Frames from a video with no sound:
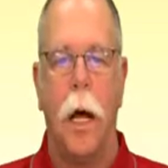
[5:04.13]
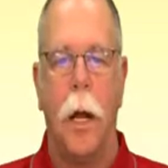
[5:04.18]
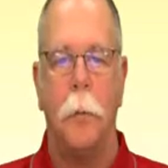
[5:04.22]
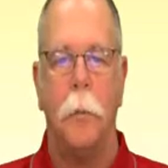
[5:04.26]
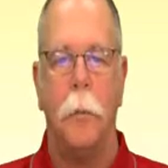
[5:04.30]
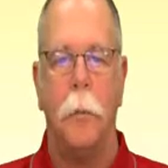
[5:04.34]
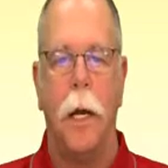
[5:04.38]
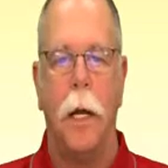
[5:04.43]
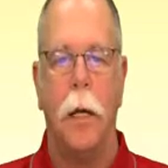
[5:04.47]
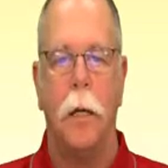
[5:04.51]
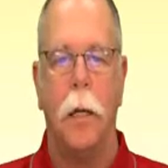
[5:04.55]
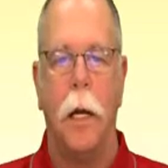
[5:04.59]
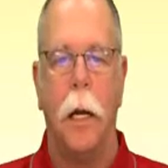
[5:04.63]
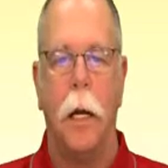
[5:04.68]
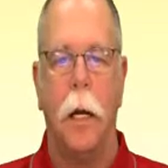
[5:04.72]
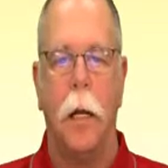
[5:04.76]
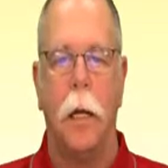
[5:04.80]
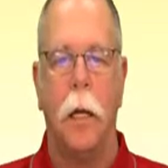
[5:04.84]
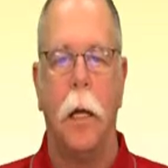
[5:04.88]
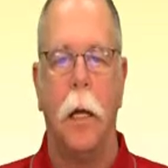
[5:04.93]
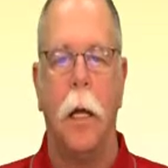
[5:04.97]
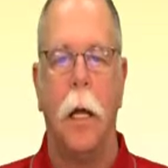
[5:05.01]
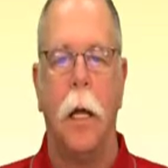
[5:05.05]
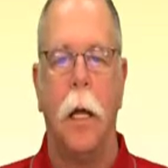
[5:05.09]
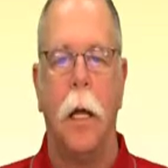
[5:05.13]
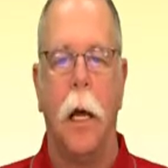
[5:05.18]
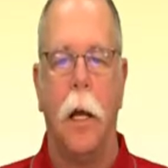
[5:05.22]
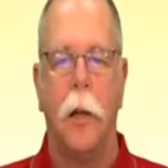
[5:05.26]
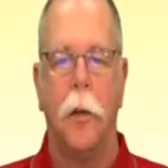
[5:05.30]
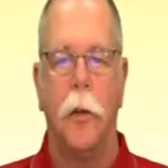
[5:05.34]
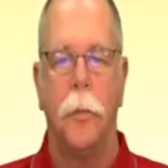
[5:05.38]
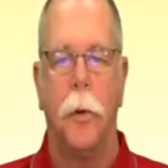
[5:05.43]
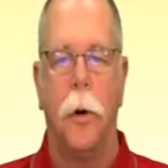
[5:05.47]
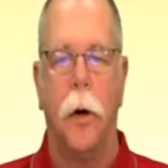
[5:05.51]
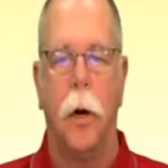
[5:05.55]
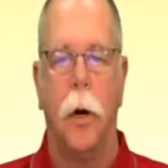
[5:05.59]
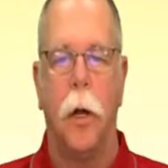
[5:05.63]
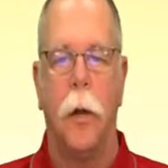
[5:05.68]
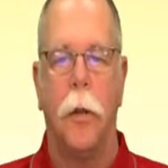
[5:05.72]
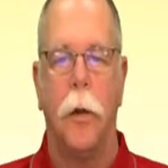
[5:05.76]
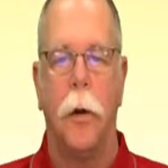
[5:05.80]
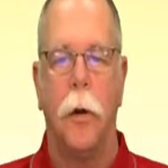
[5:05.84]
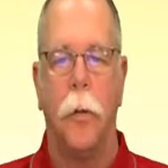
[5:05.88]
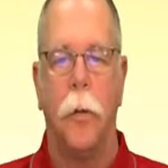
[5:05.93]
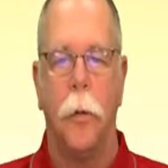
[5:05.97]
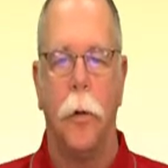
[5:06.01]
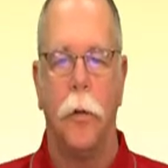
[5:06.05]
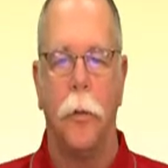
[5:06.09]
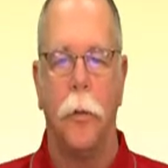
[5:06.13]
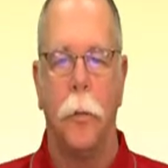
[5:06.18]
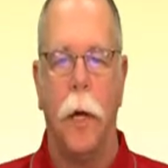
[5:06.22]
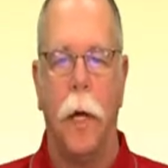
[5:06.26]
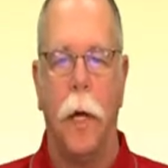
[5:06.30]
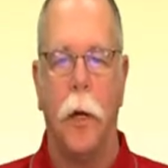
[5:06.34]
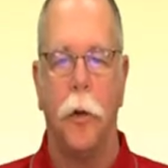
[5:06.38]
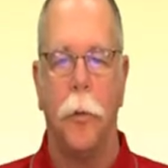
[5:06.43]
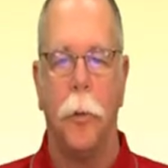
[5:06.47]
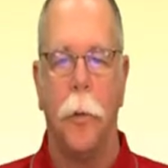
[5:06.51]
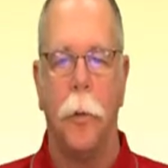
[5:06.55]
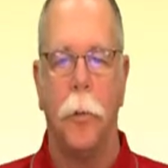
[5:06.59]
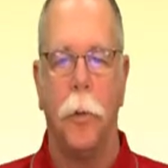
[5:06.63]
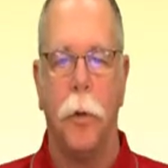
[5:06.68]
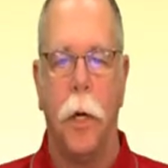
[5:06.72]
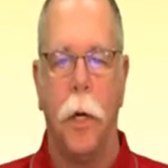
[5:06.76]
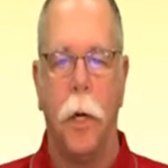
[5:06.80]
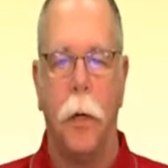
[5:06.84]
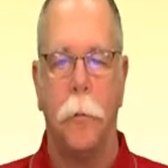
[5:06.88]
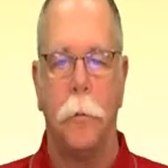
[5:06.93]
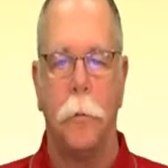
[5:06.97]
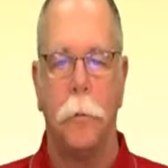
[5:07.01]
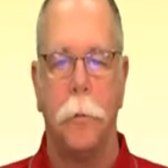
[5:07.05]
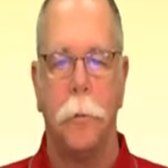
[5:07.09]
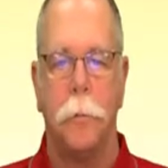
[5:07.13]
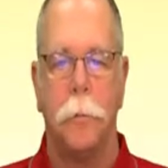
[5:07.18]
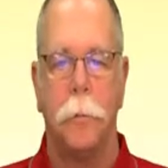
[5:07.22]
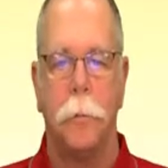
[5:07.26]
not mandated as part of their risk management plan.